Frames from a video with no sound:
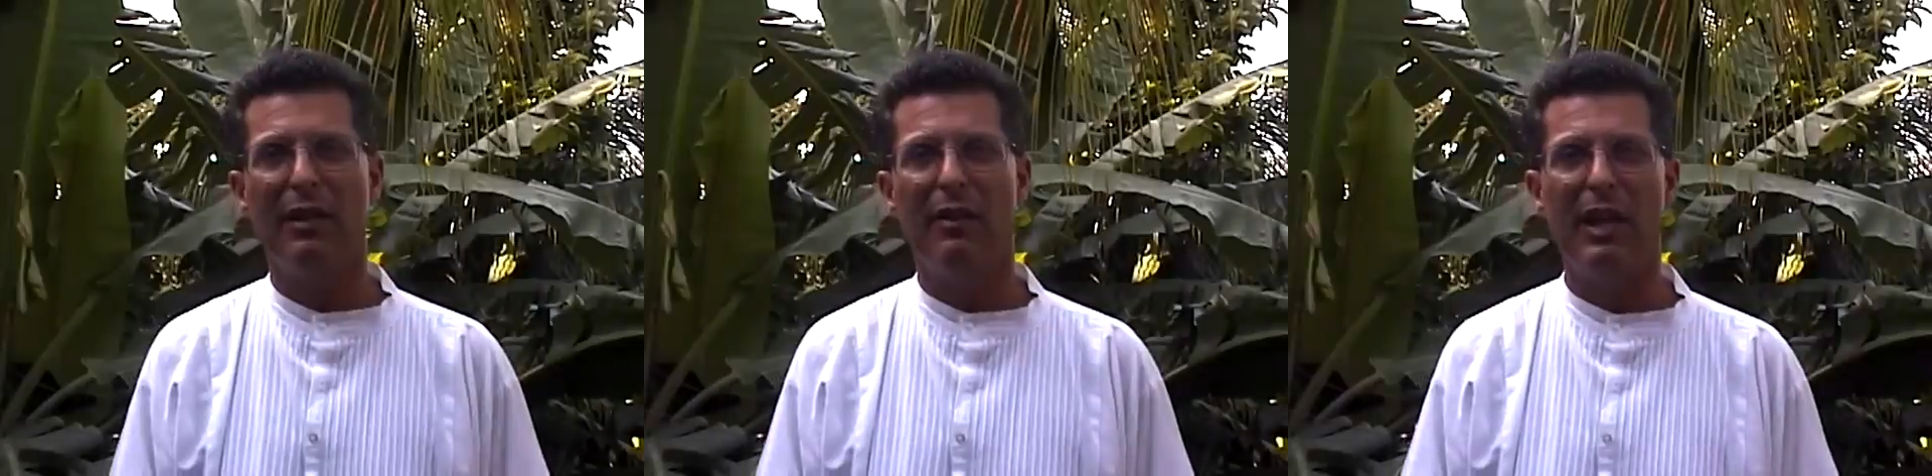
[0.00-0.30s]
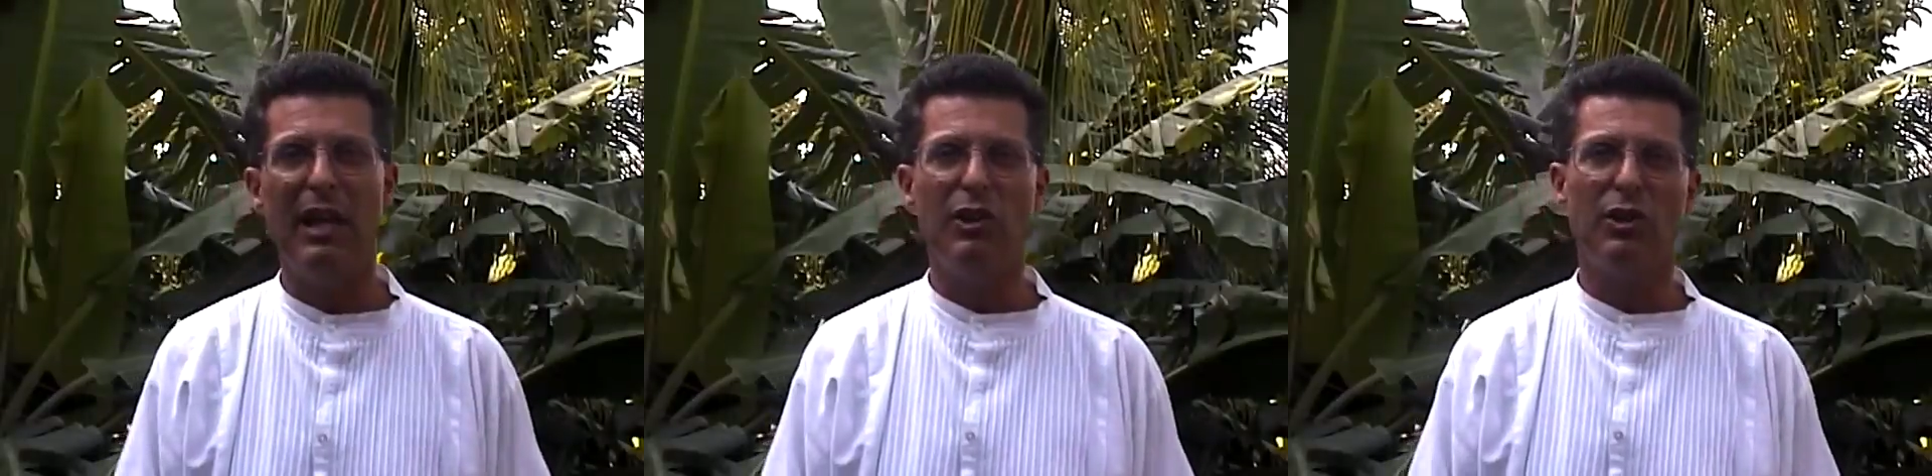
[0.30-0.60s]
the
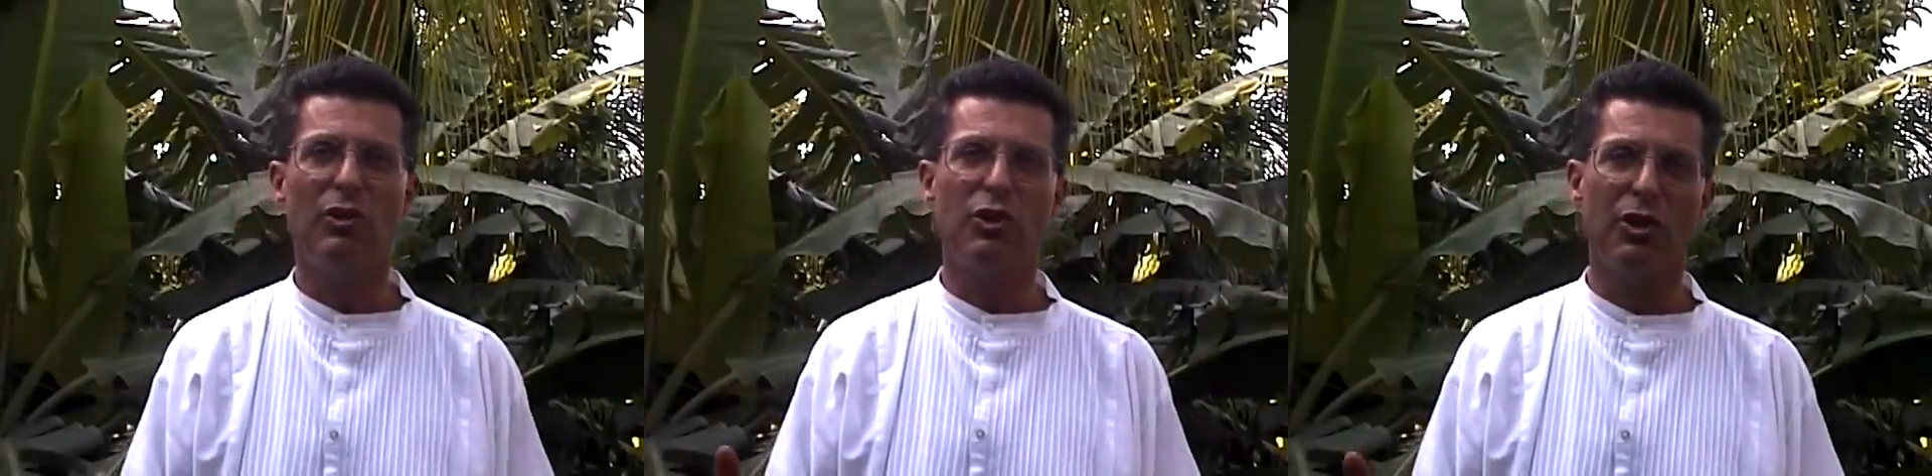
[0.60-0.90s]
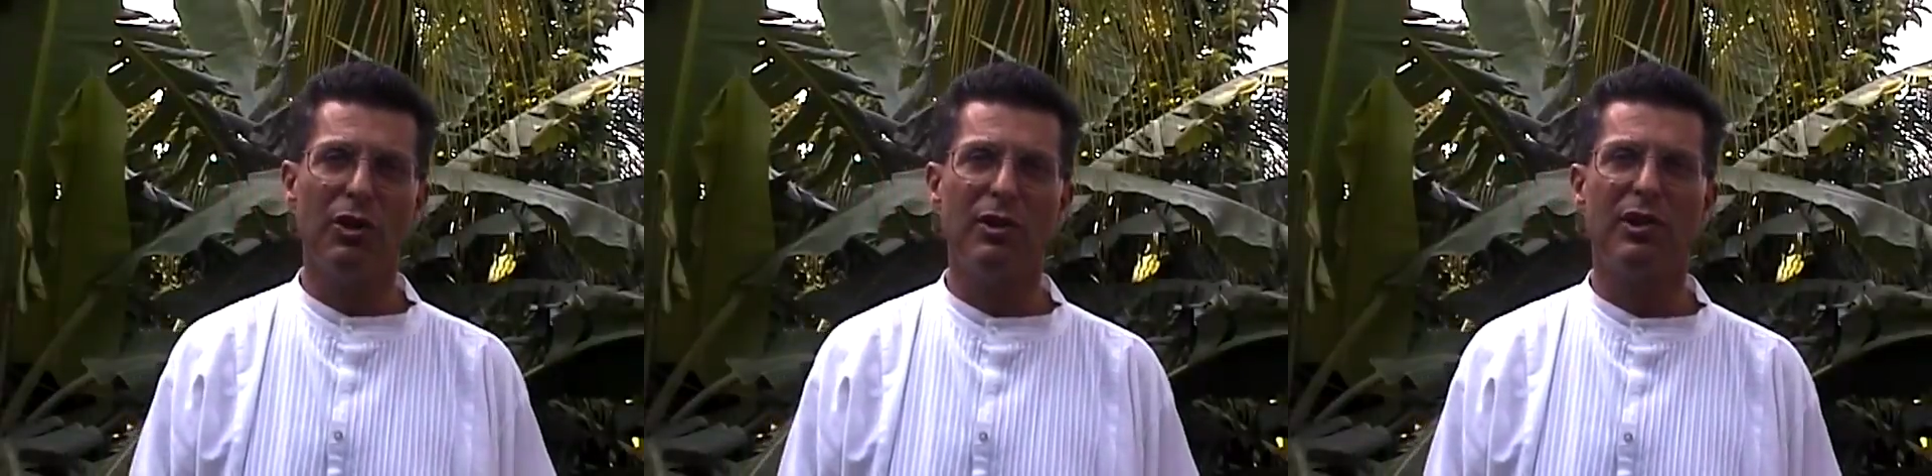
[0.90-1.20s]
Haitian
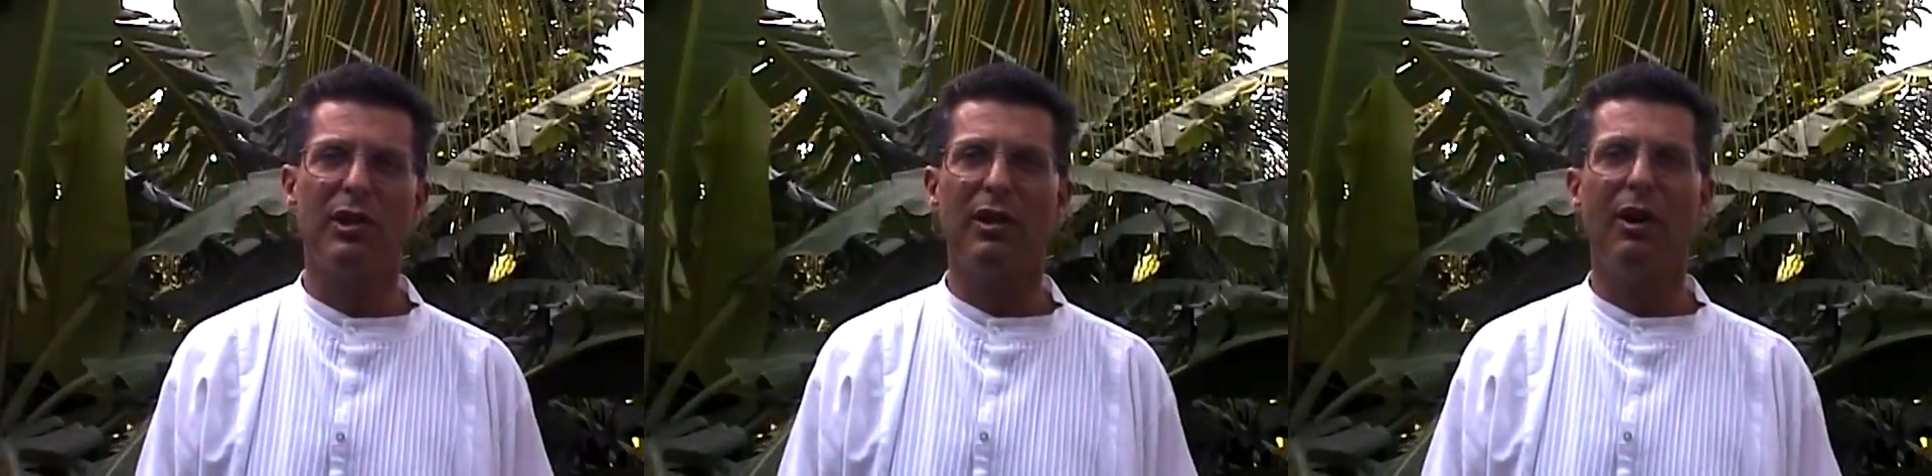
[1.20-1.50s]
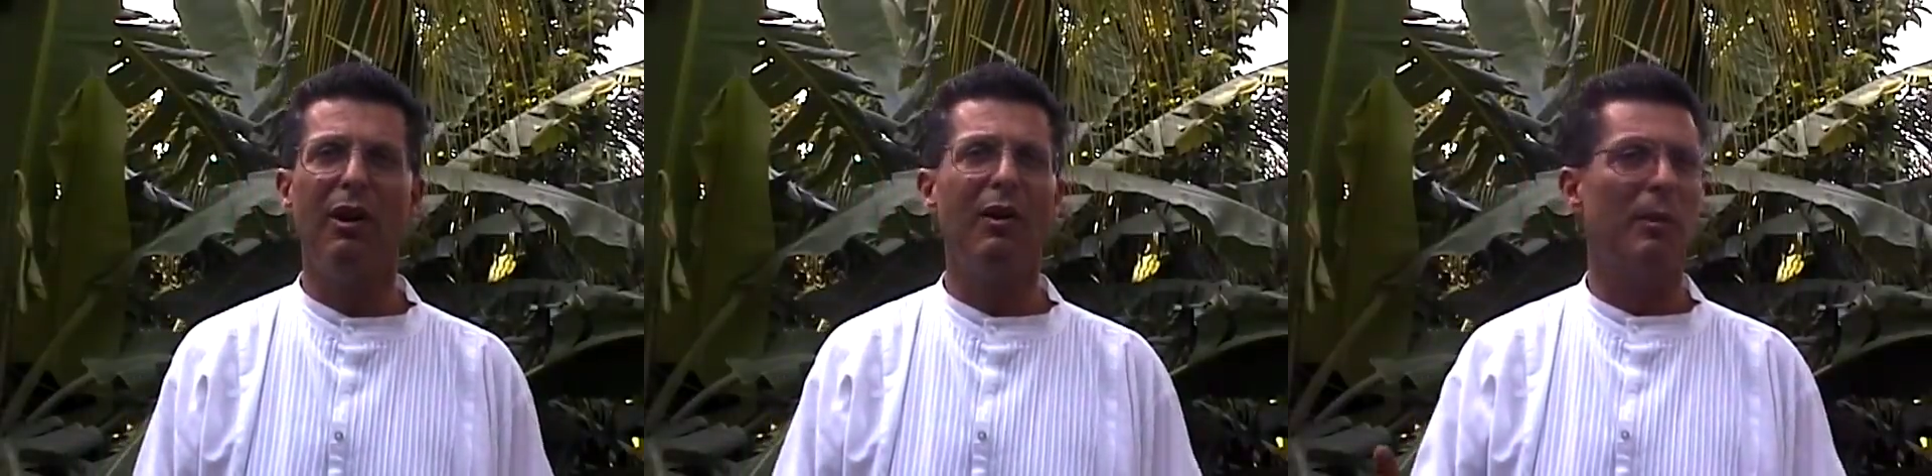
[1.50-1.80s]
church and
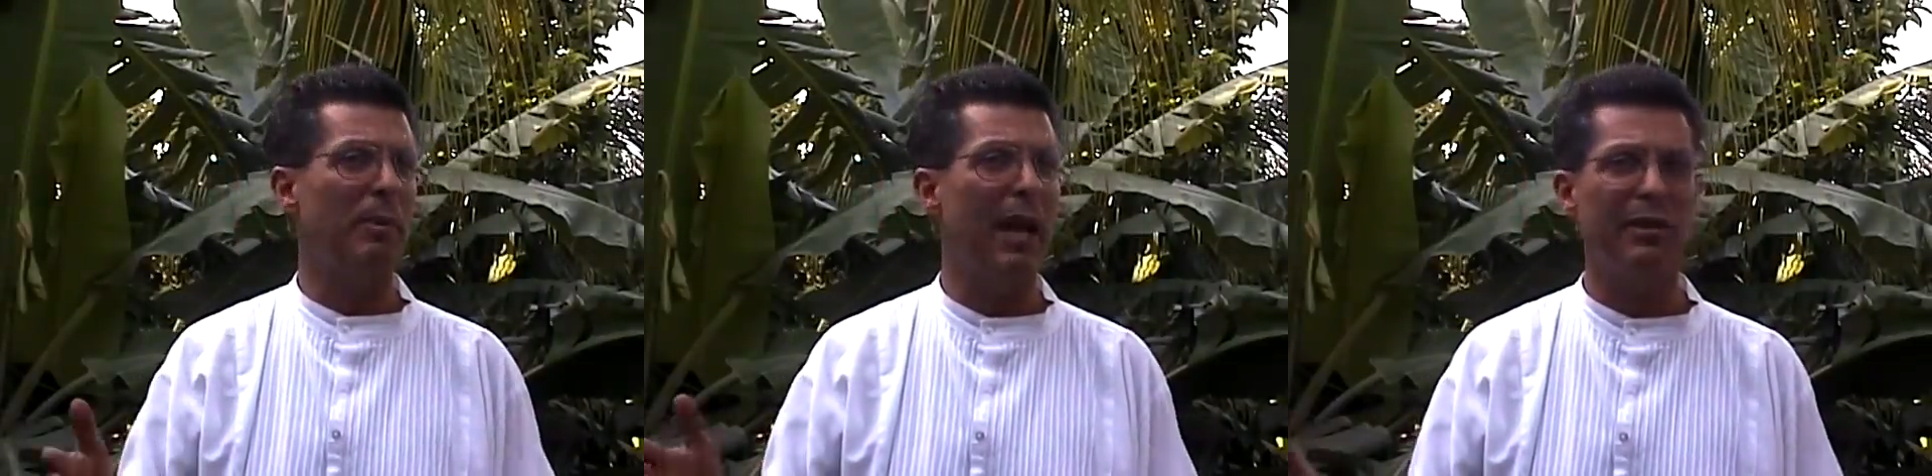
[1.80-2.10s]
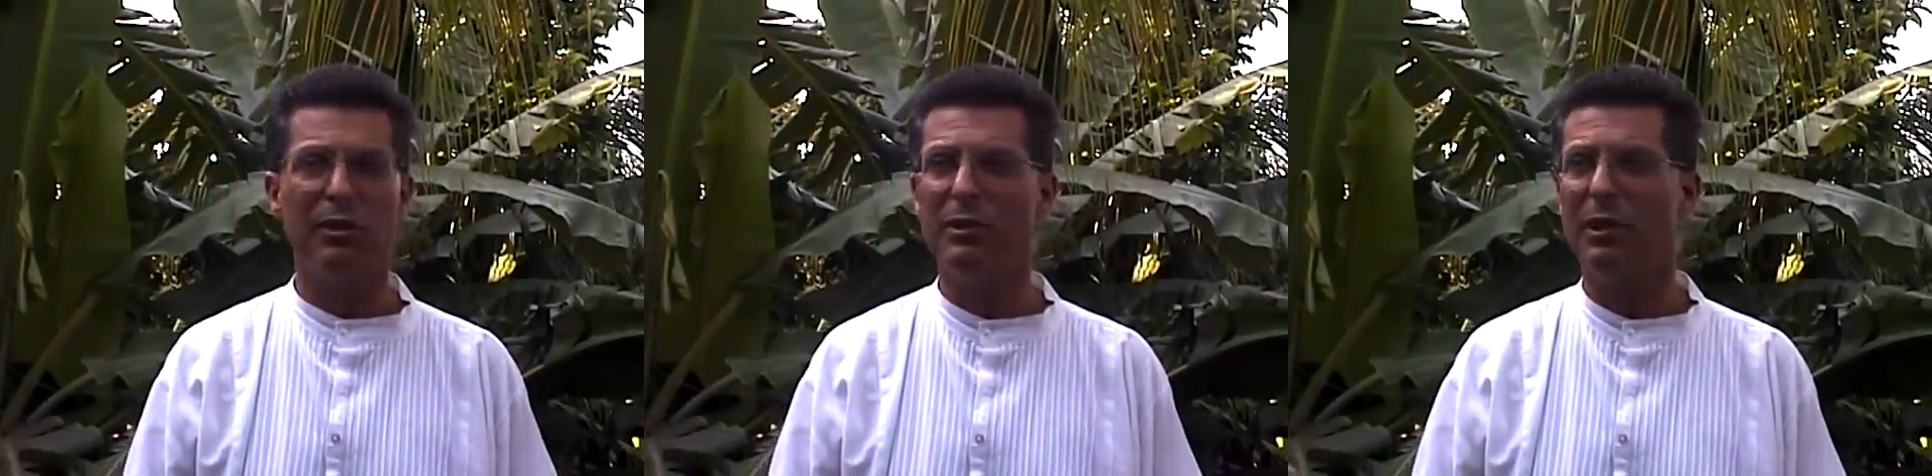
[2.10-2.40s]
all the
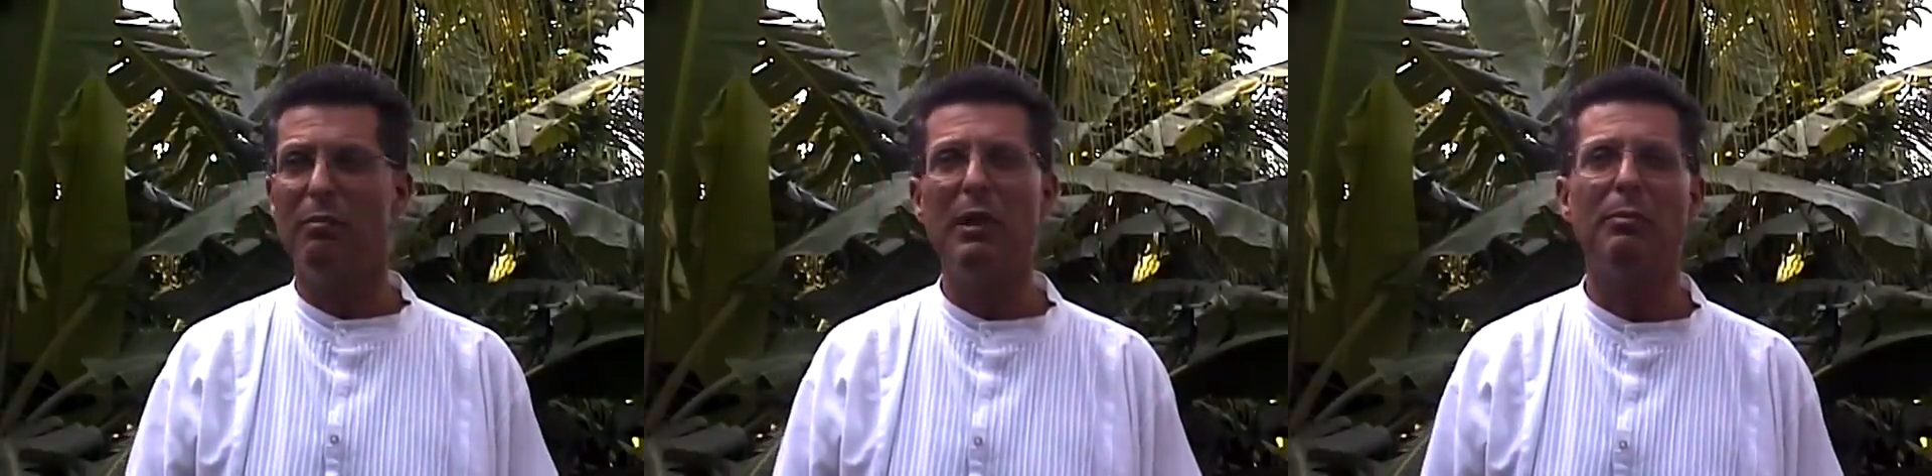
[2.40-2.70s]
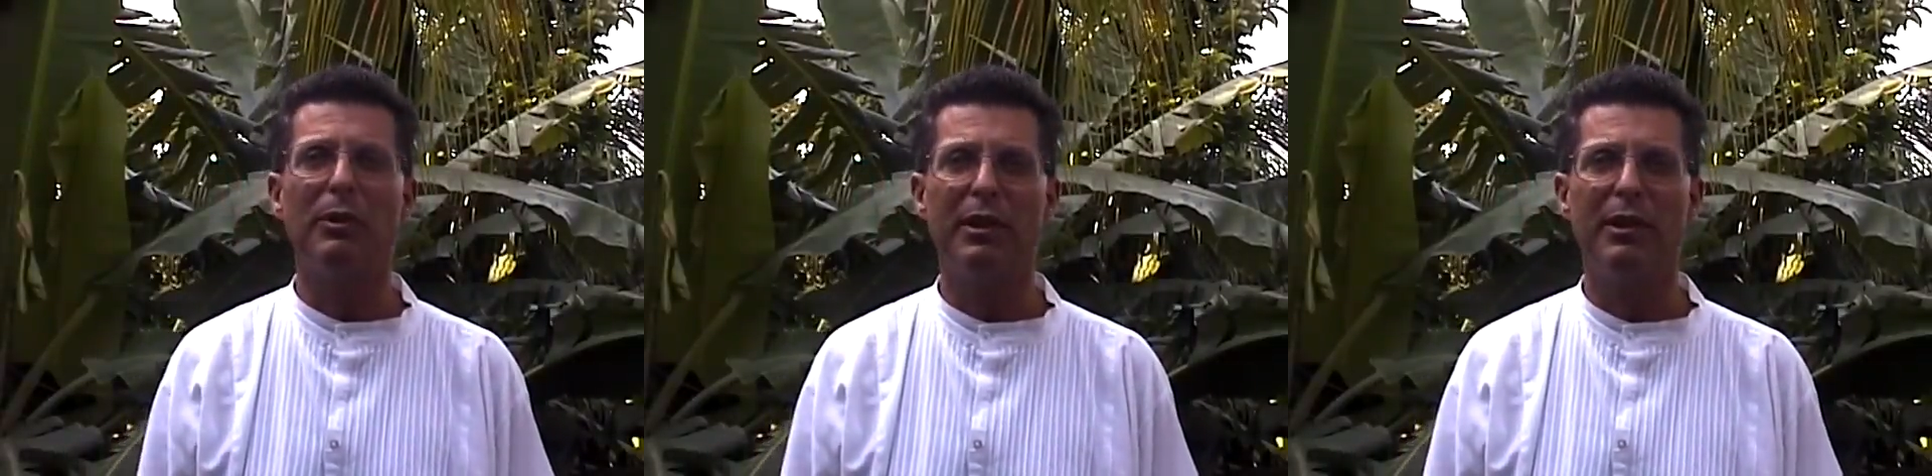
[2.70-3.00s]
pastors and
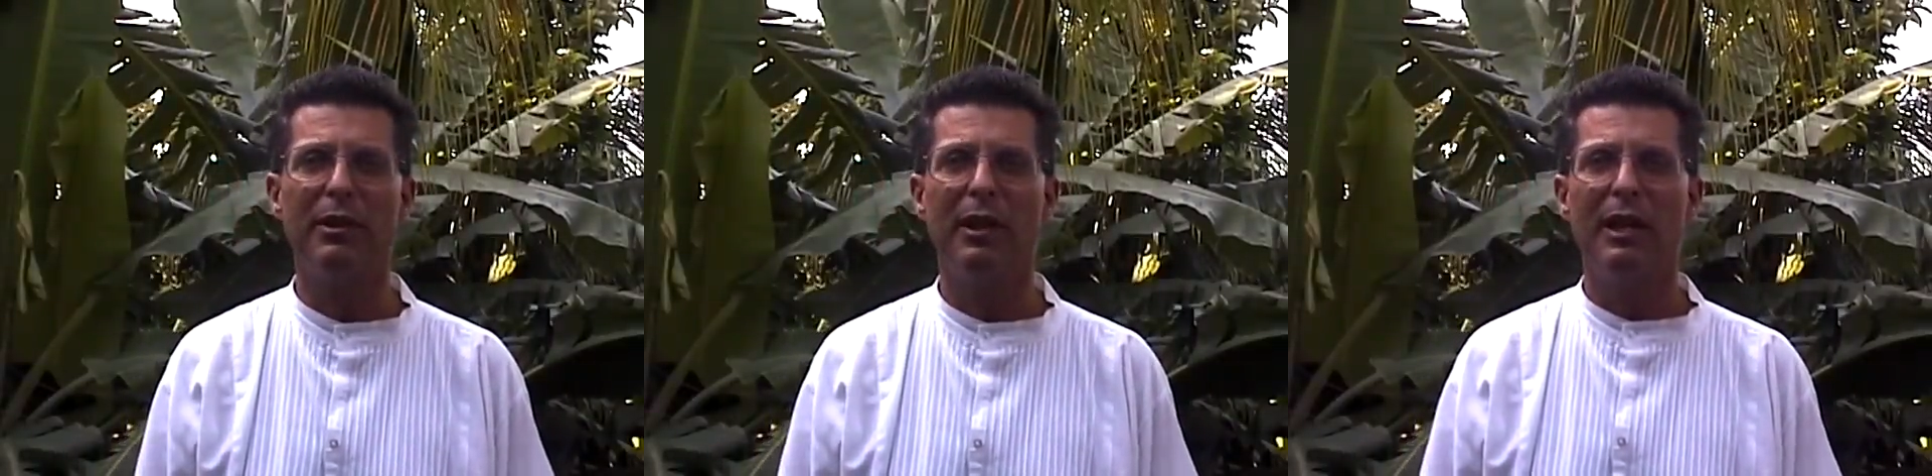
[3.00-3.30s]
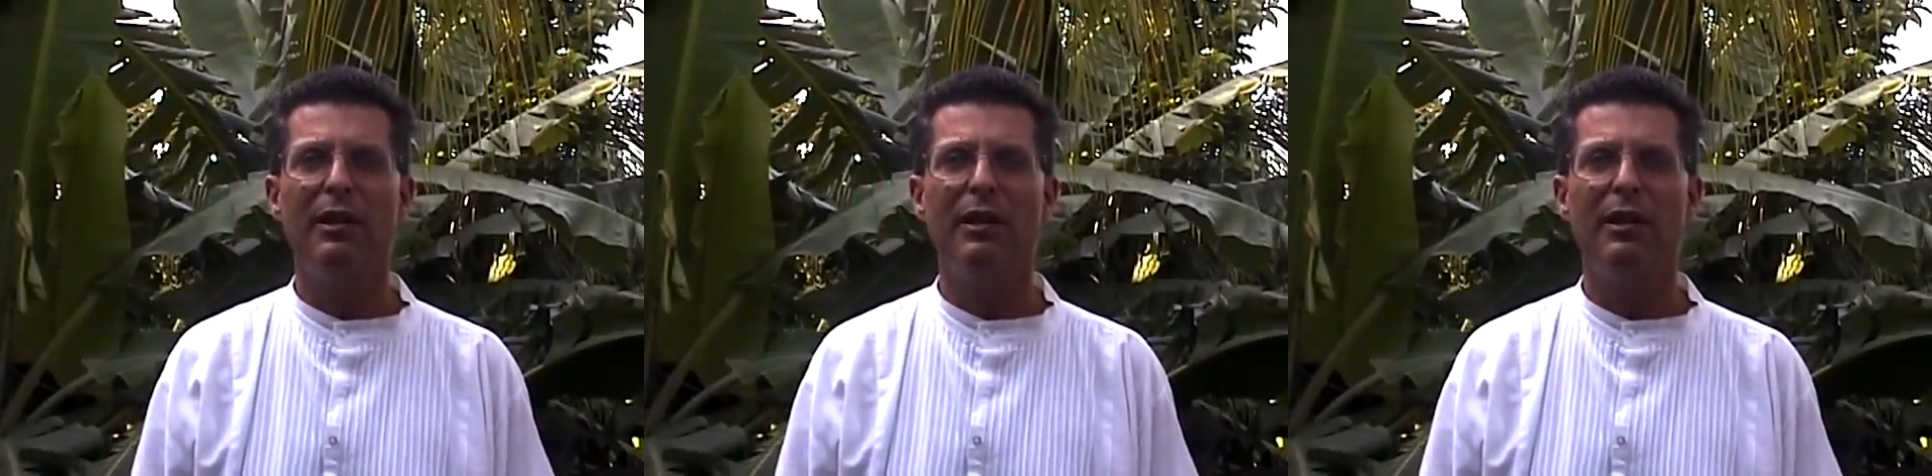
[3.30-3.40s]
people here